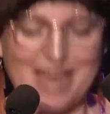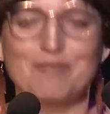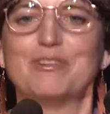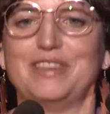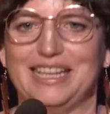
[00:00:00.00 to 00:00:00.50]

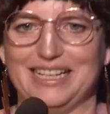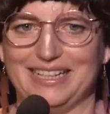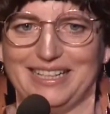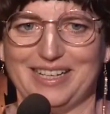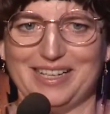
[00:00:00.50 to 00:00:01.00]

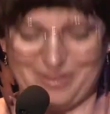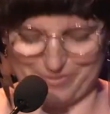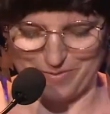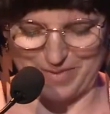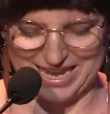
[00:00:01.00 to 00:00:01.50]
everything
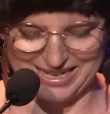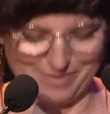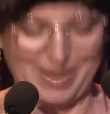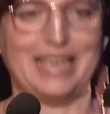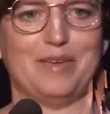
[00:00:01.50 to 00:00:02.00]
for me
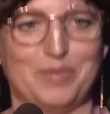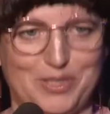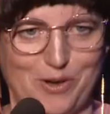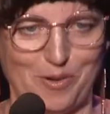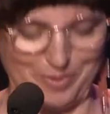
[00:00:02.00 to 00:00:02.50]
to make him
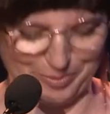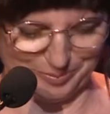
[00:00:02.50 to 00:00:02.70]
stop.